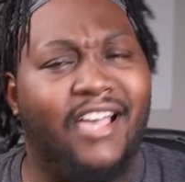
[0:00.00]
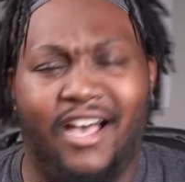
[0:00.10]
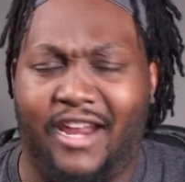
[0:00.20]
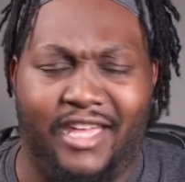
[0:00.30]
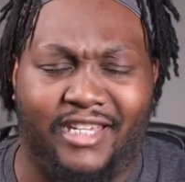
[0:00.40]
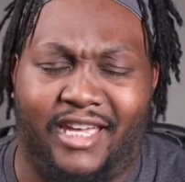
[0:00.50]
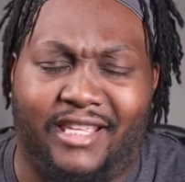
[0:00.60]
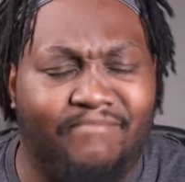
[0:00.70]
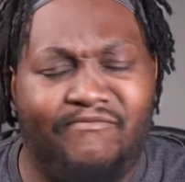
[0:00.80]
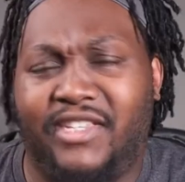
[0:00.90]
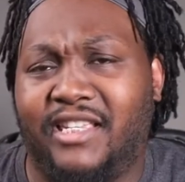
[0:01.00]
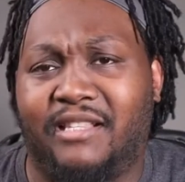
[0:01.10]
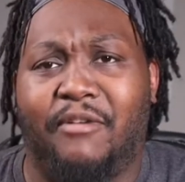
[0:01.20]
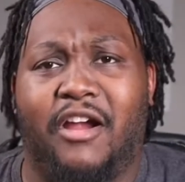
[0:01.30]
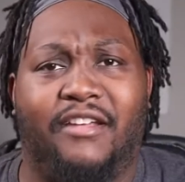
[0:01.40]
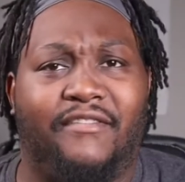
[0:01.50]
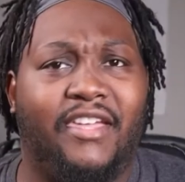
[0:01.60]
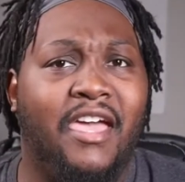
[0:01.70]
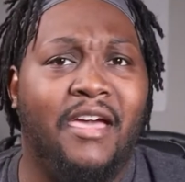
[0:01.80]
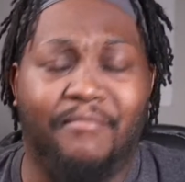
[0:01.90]
all that jazz. This is just a part of
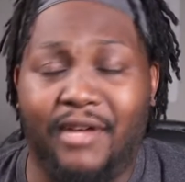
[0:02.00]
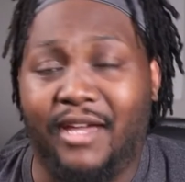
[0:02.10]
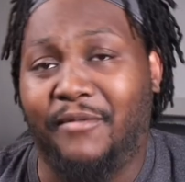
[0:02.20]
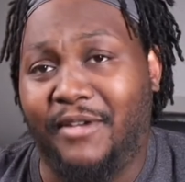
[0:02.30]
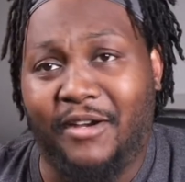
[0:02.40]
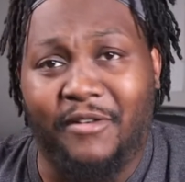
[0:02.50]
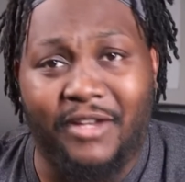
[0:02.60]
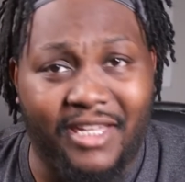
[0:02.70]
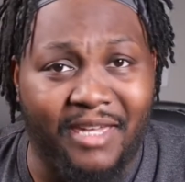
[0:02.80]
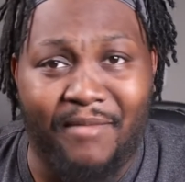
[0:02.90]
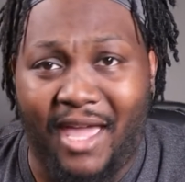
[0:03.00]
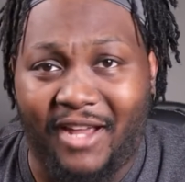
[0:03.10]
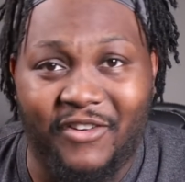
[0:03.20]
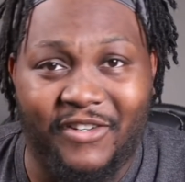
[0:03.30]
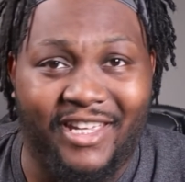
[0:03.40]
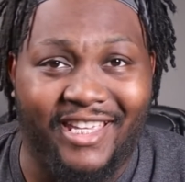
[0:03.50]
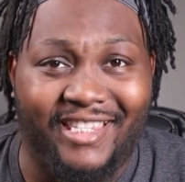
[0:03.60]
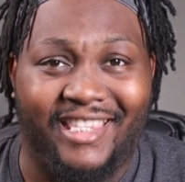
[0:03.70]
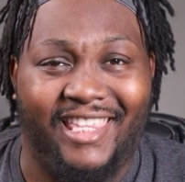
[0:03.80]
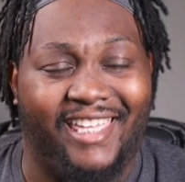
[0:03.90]
it, but we're gonna get back on
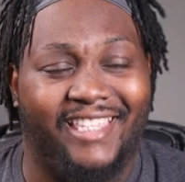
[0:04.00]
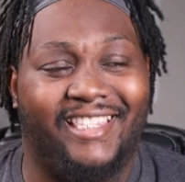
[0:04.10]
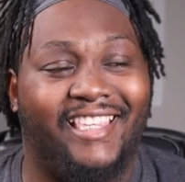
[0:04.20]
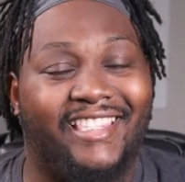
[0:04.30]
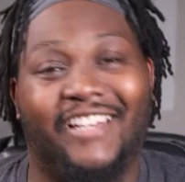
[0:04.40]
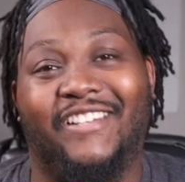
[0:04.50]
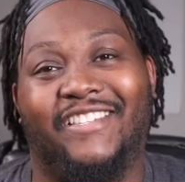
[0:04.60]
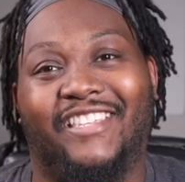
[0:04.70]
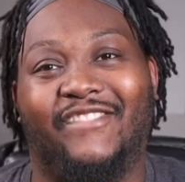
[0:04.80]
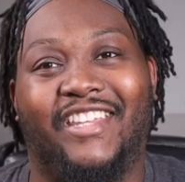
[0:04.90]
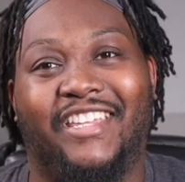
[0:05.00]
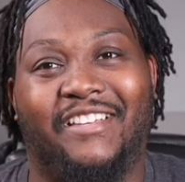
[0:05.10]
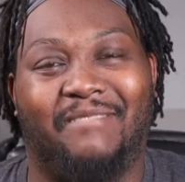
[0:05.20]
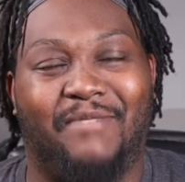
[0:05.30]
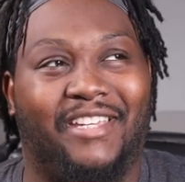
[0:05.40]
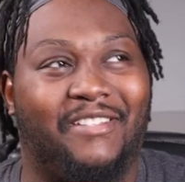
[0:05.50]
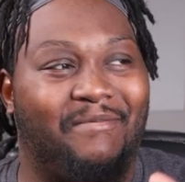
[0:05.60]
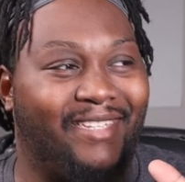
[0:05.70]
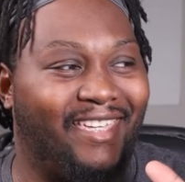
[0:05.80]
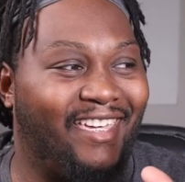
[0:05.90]
into things. So this video is special
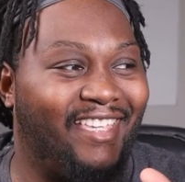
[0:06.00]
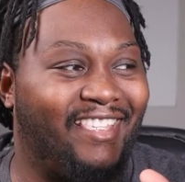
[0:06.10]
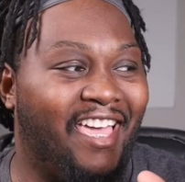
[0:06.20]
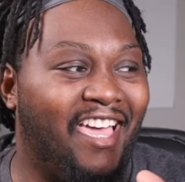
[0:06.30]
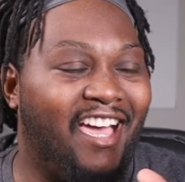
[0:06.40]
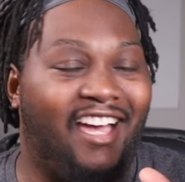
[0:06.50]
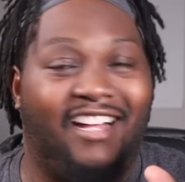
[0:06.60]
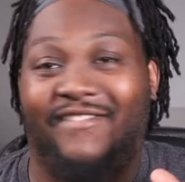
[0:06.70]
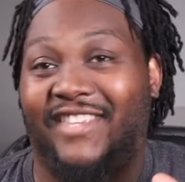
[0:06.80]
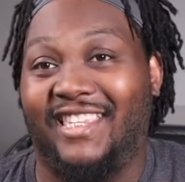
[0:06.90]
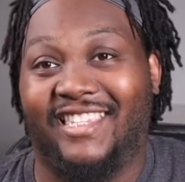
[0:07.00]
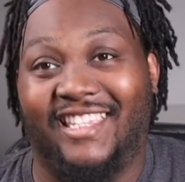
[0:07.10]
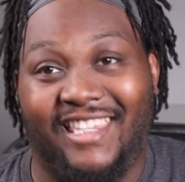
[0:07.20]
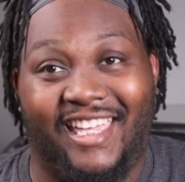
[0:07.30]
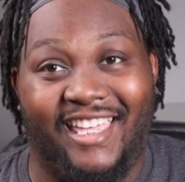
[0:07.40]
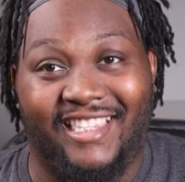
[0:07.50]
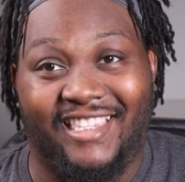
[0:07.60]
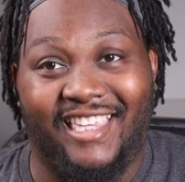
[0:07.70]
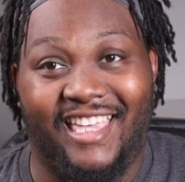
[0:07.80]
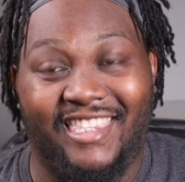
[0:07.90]
because this is a
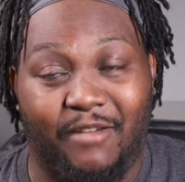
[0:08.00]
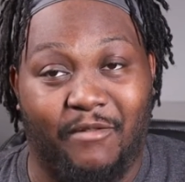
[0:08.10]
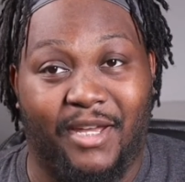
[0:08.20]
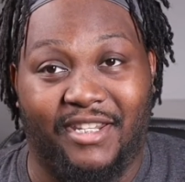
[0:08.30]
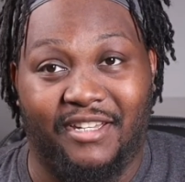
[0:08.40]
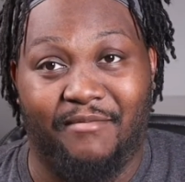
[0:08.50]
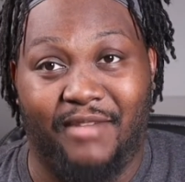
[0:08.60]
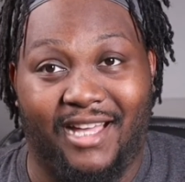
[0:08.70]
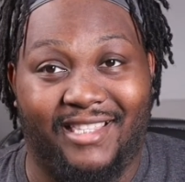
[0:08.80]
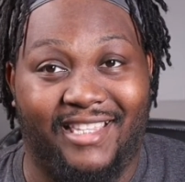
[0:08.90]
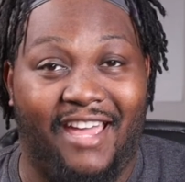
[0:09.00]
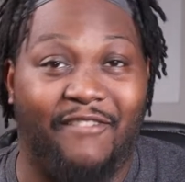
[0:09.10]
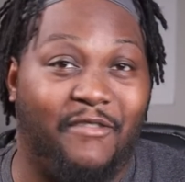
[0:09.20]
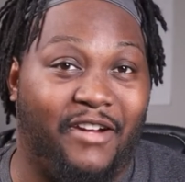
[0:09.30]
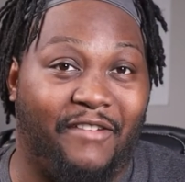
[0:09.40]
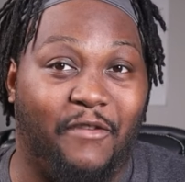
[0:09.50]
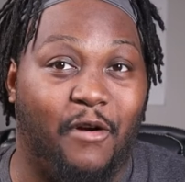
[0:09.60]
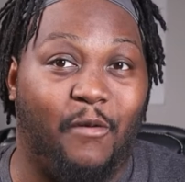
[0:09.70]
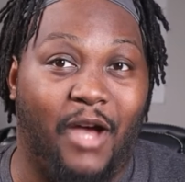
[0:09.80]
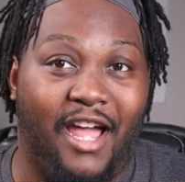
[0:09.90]
lens that we're about to unbox that I've wanted for
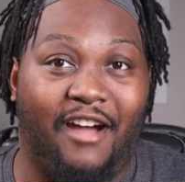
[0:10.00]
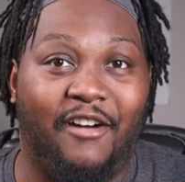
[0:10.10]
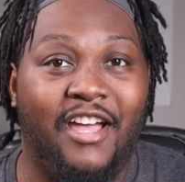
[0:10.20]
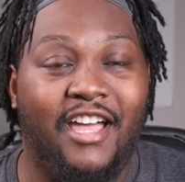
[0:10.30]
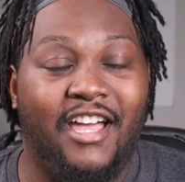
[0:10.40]
a while.